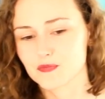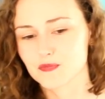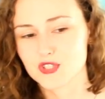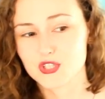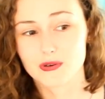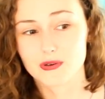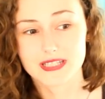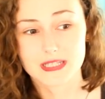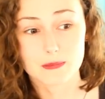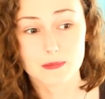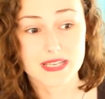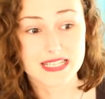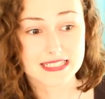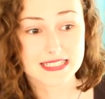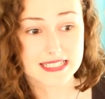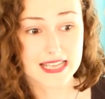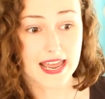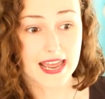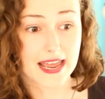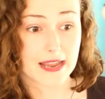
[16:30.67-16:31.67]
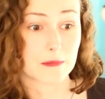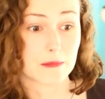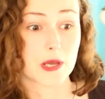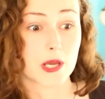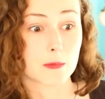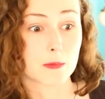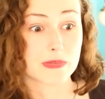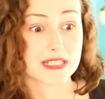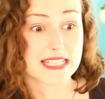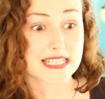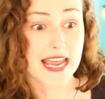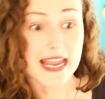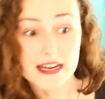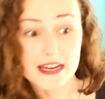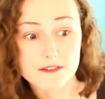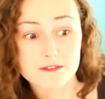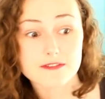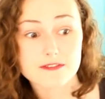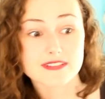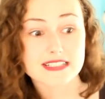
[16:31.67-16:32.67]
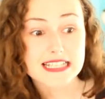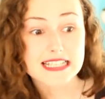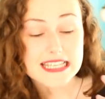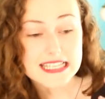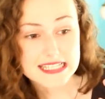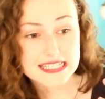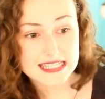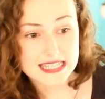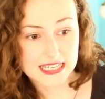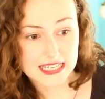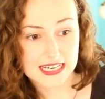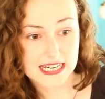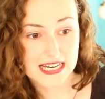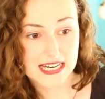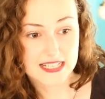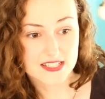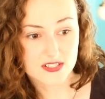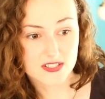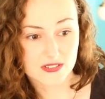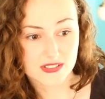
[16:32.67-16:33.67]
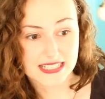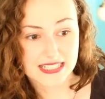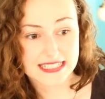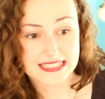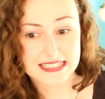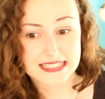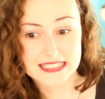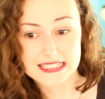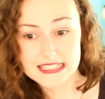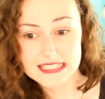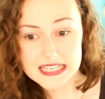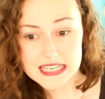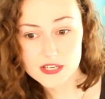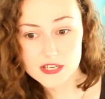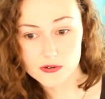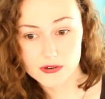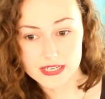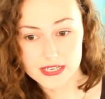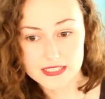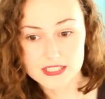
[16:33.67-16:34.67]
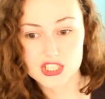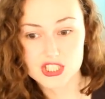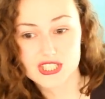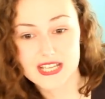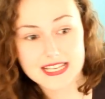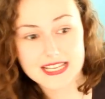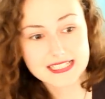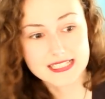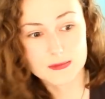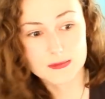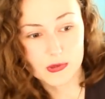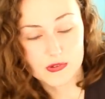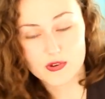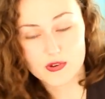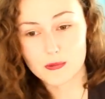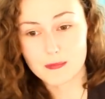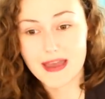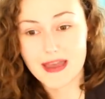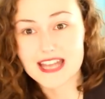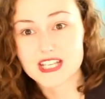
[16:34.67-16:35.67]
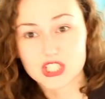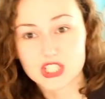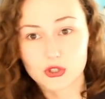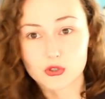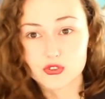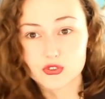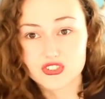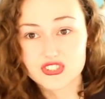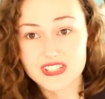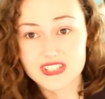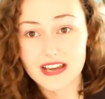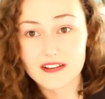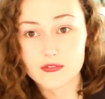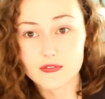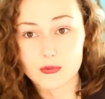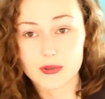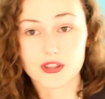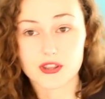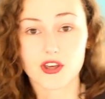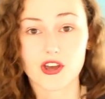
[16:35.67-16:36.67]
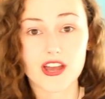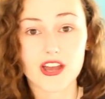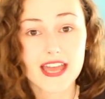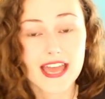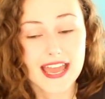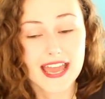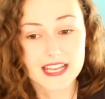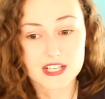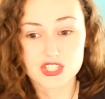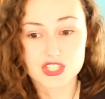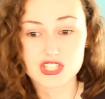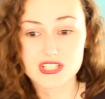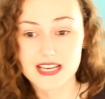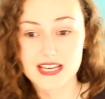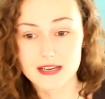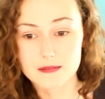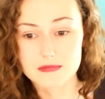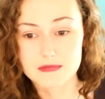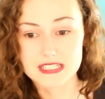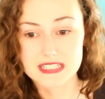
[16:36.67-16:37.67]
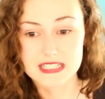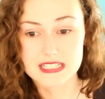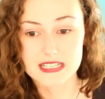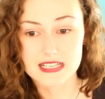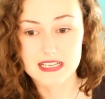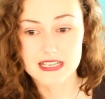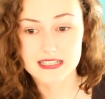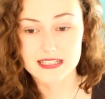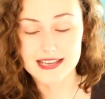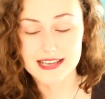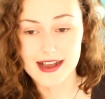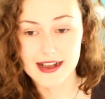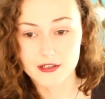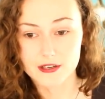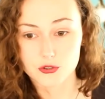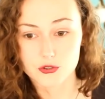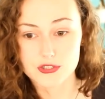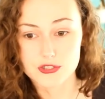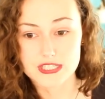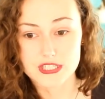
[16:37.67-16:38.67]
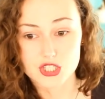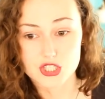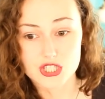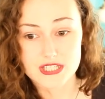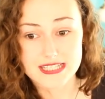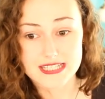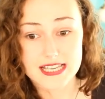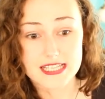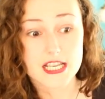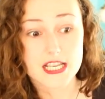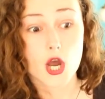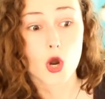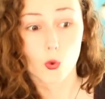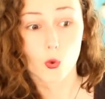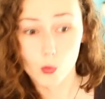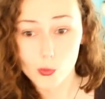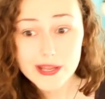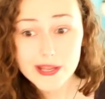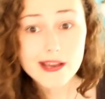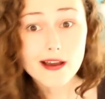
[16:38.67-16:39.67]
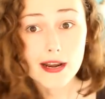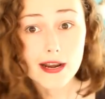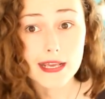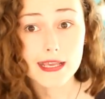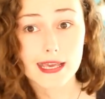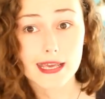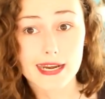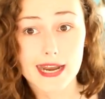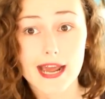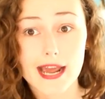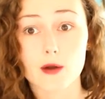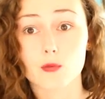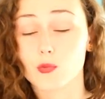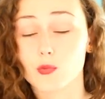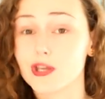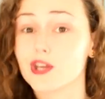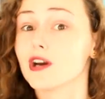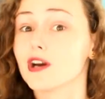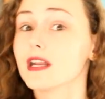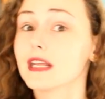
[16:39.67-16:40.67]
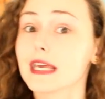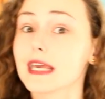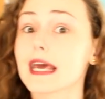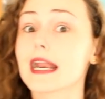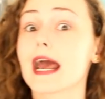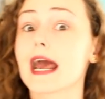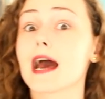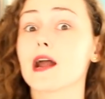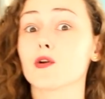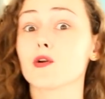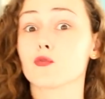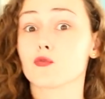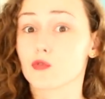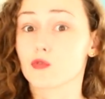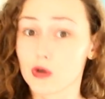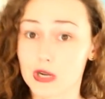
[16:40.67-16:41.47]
So in the meantime, Medea flees the castle in secret, and she takes some of her magical stuff with her, and she comes to the Argonauts and she says, we gotta get out, and we gotta get out,